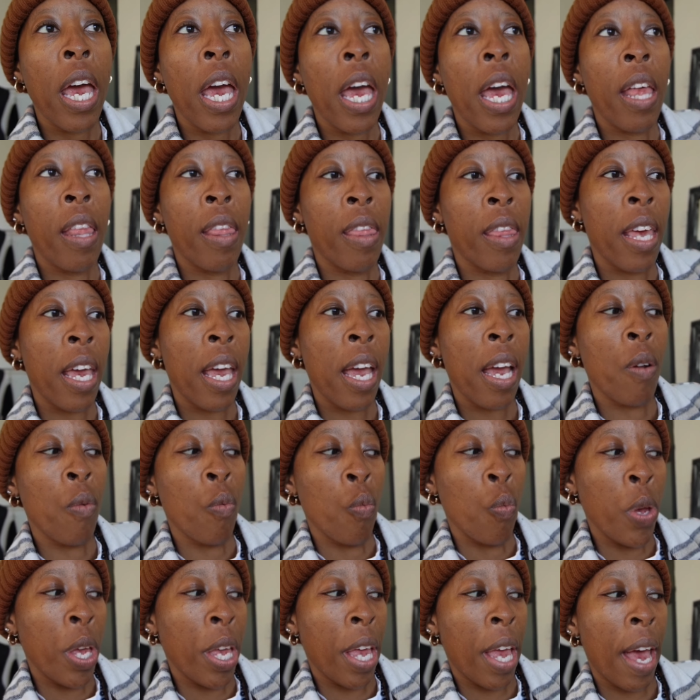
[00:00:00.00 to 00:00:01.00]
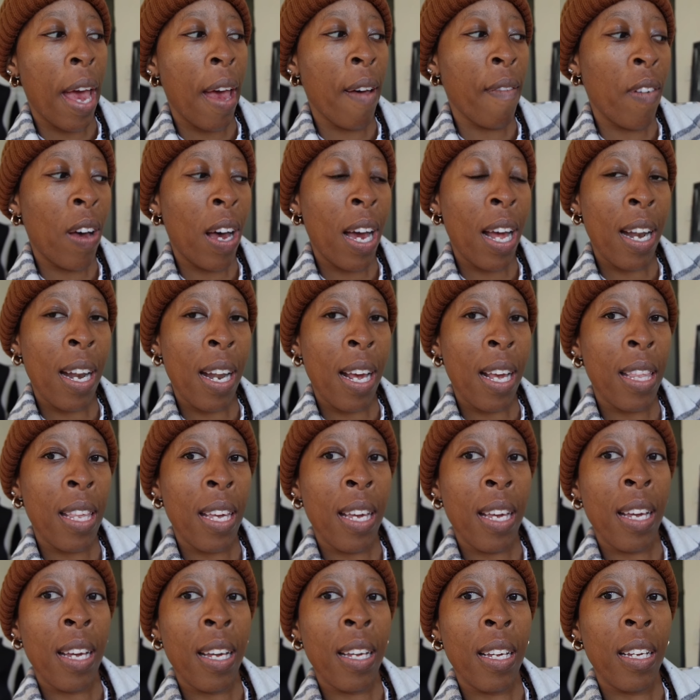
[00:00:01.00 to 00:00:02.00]
and then we have
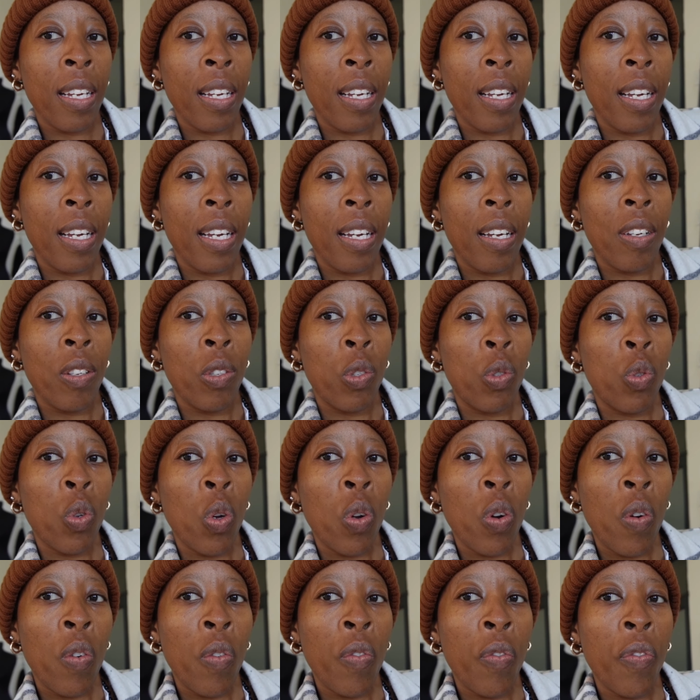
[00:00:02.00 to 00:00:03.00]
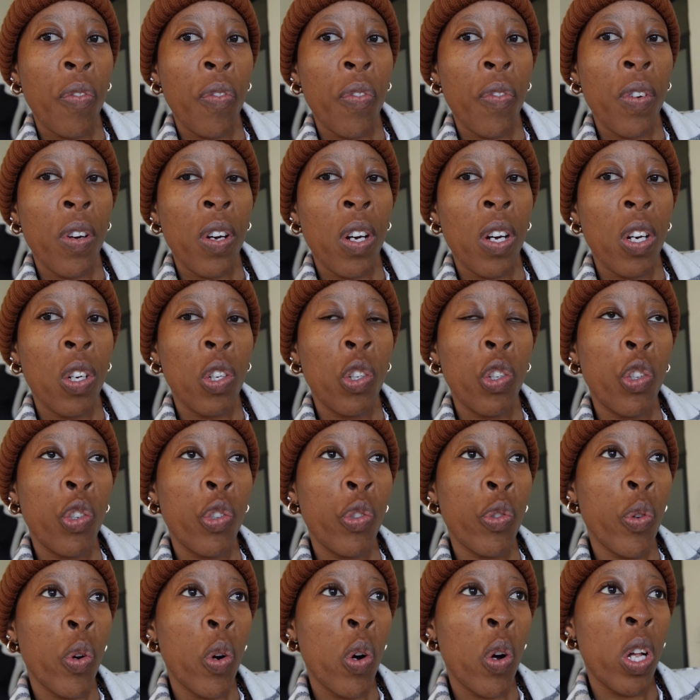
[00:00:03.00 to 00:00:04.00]
another sort of
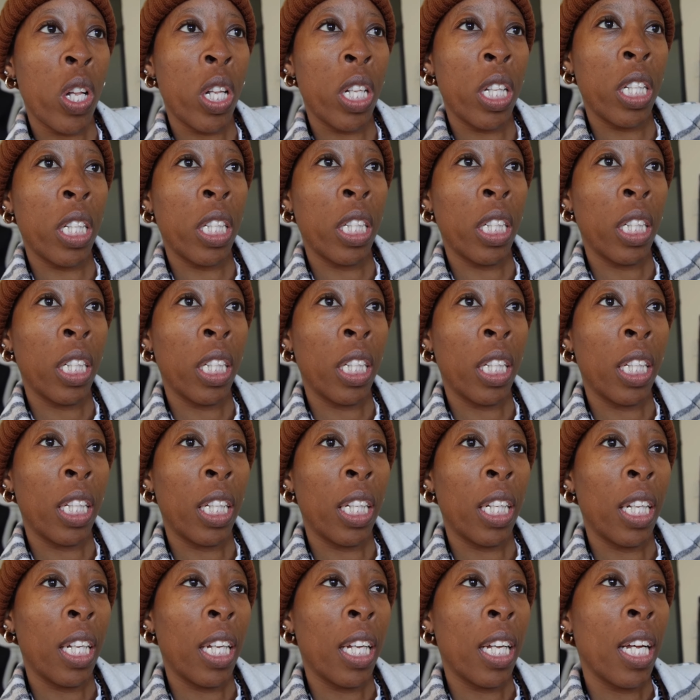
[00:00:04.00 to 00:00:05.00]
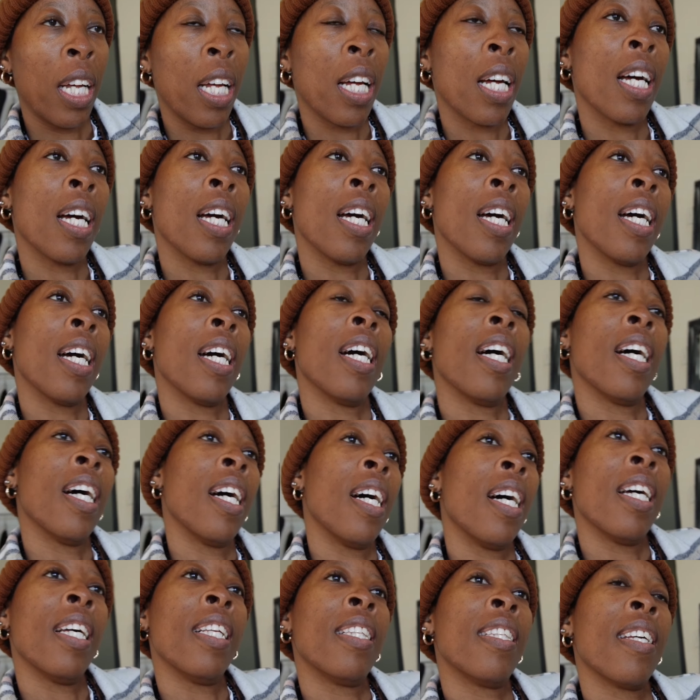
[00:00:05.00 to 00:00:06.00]
shawl.
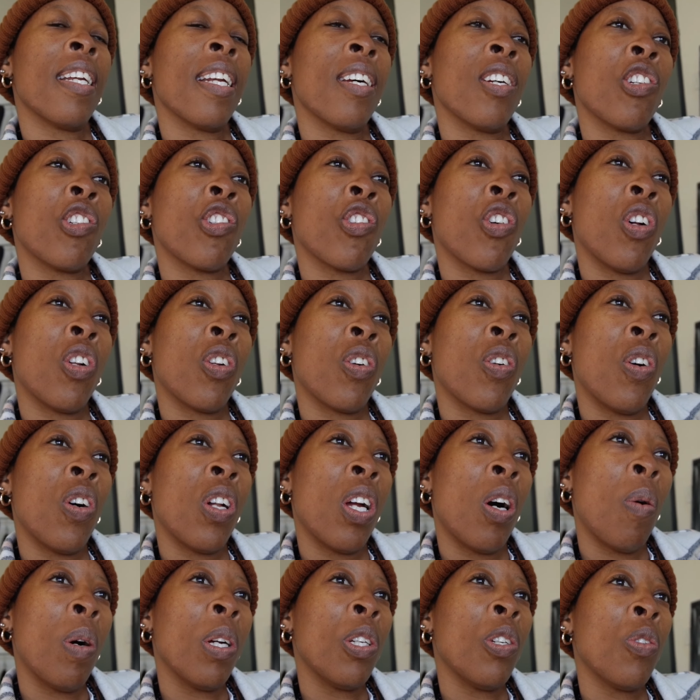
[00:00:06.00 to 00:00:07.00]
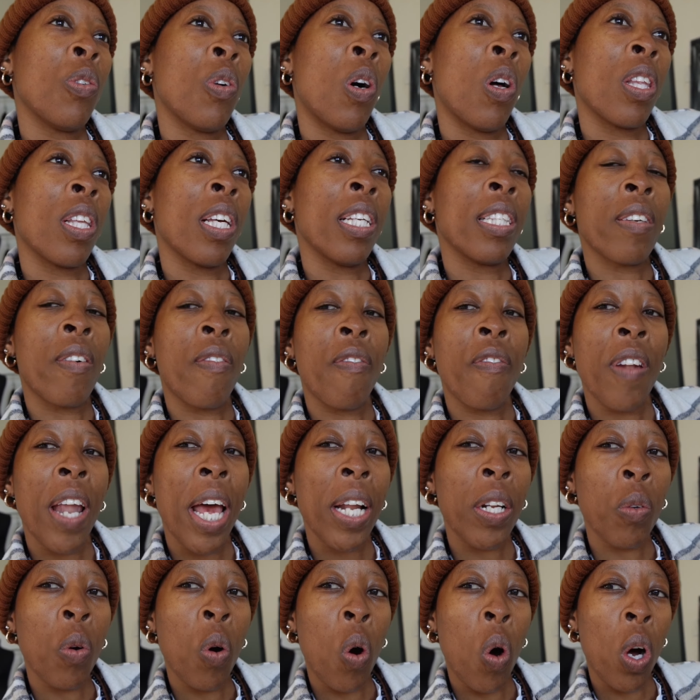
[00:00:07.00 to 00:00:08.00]
It's not a shawl collar, what do you call it? It's a
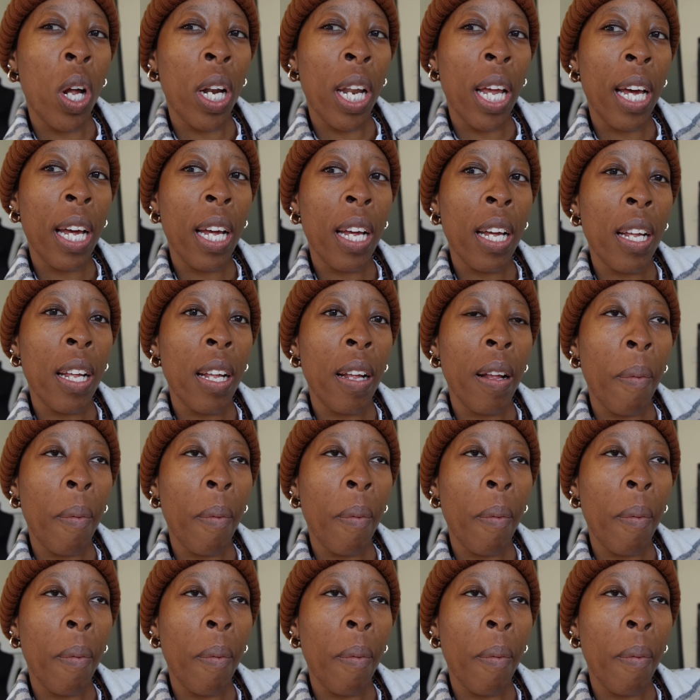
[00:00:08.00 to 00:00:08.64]
flat collar.